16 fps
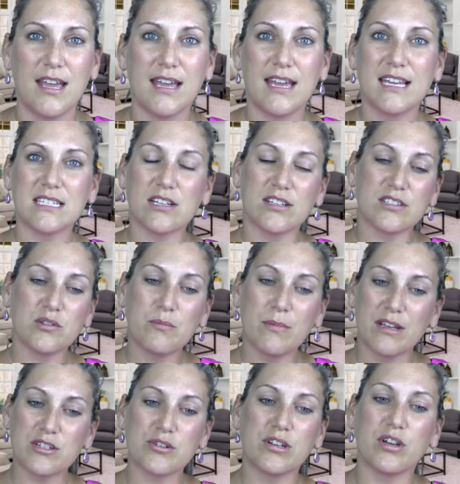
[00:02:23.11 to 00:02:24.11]
It's also
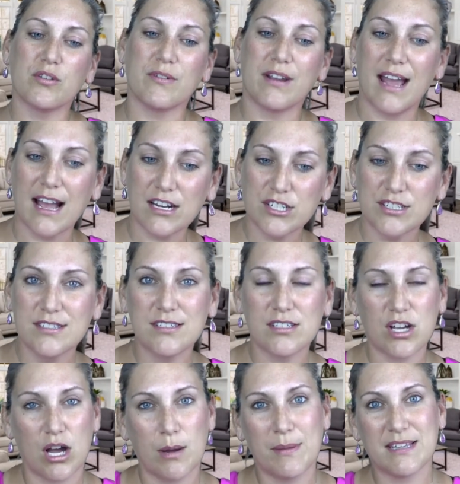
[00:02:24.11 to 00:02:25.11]
measuring your reactions,
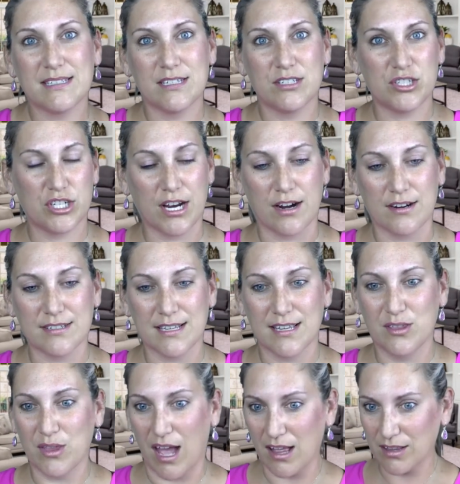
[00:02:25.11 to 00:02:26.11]
comments, and shares.
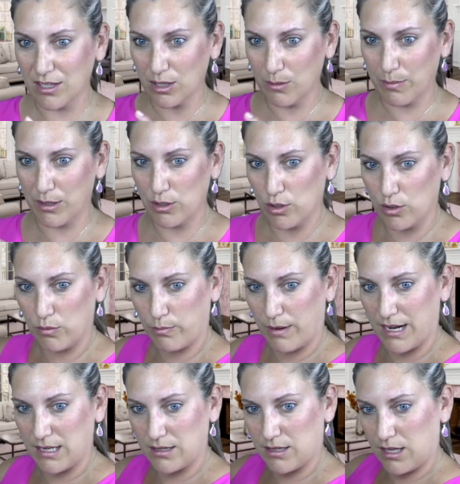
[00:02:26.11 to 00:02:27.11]
And that little bundle
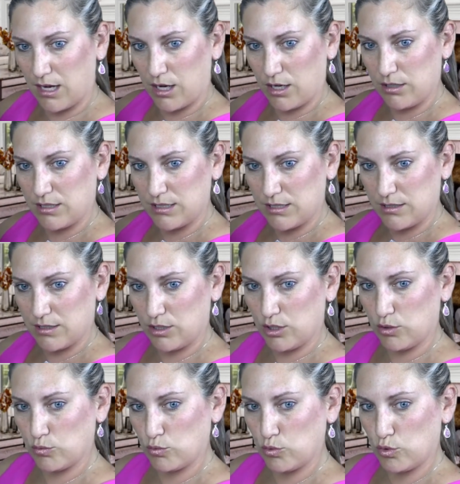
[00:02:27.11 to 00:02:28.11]
right there,
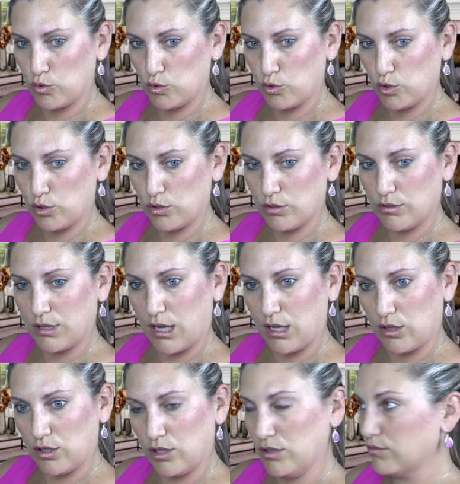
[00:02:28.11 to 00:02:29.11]

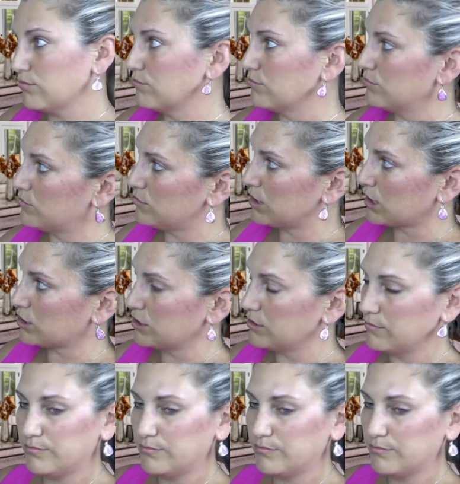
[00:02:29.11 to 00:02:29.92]
that little section,